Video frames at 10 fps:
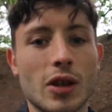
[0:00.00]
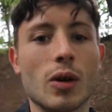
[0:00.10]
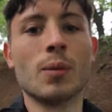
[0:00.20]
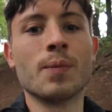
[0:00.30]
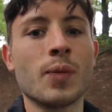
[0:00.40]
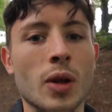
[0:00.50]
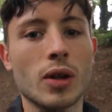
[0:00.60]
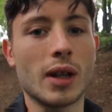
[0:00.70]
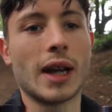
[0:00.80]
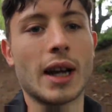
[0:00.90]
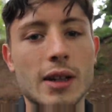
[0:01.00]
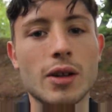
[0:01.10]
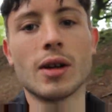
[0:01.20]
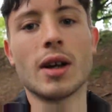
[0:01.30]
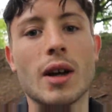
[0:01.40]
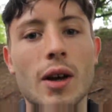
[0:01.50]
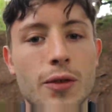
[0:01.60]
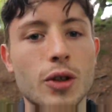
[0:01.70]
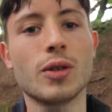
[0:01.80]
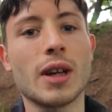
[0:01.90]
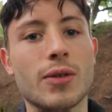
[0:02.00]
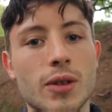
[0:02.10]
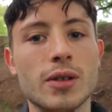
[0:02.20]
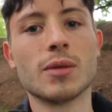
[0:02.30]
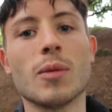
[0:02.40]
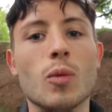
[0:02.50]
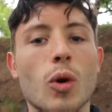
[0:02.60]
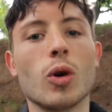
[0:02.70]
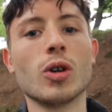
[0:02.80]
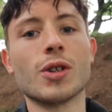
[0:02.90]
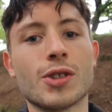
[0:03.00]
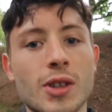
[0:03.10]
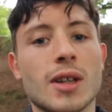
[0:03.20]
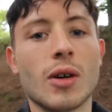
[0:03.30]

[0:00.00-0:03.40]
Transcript: So it had a few different walls